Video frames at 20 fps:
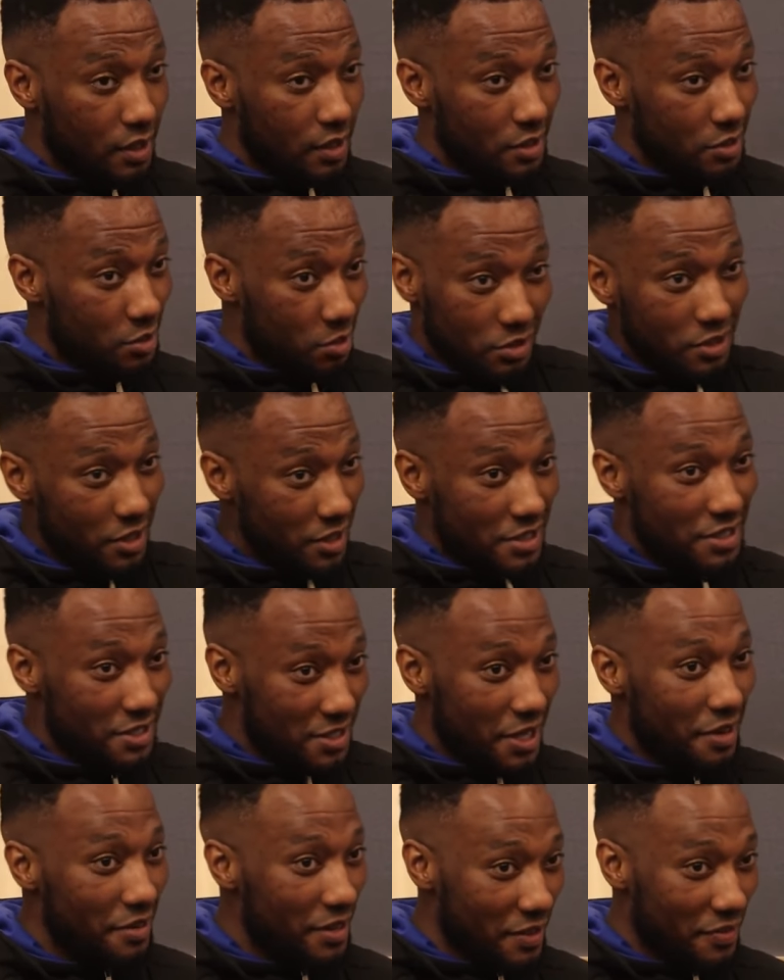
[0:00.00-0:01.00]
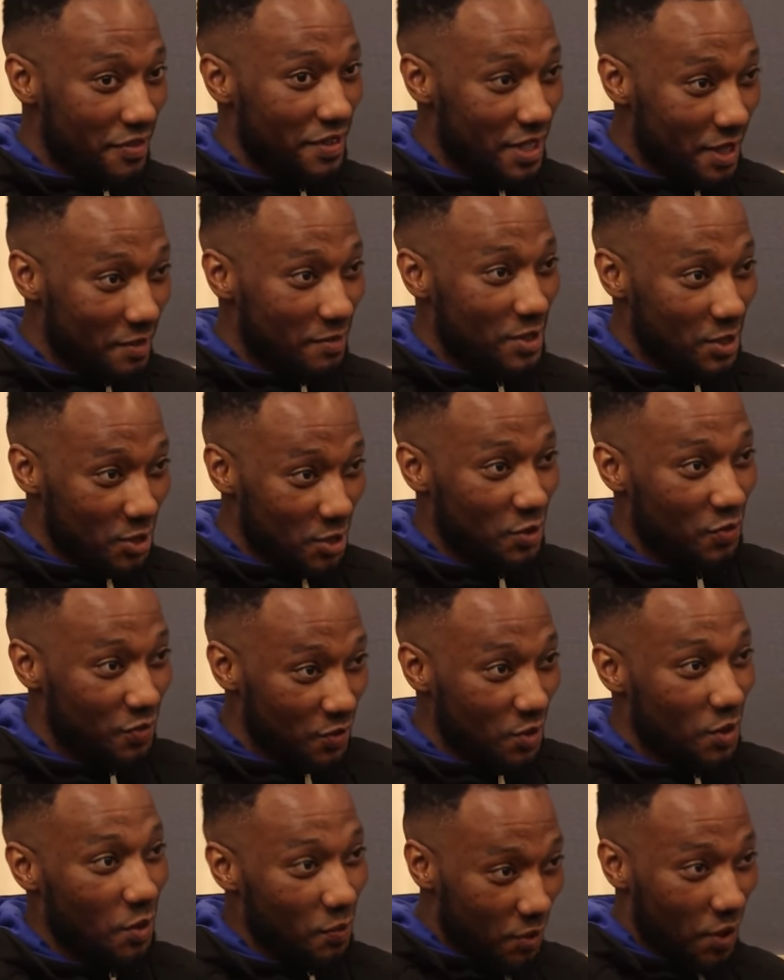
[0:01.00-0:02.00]
it's not necessarily for them to just
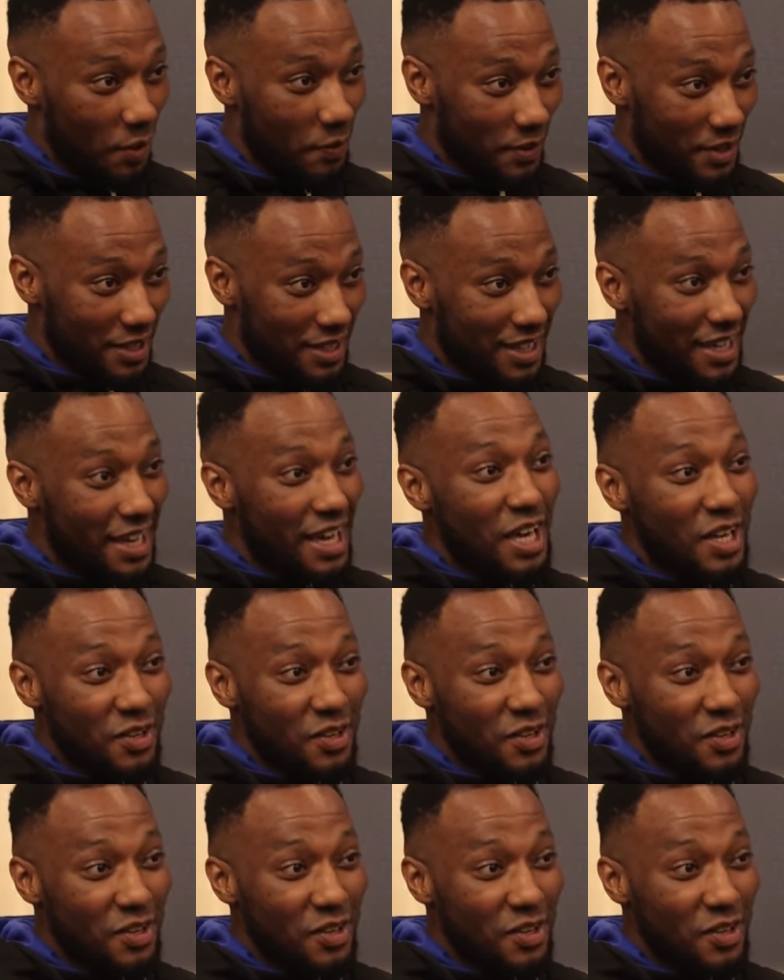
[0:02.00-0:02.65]
view the property. Yeah.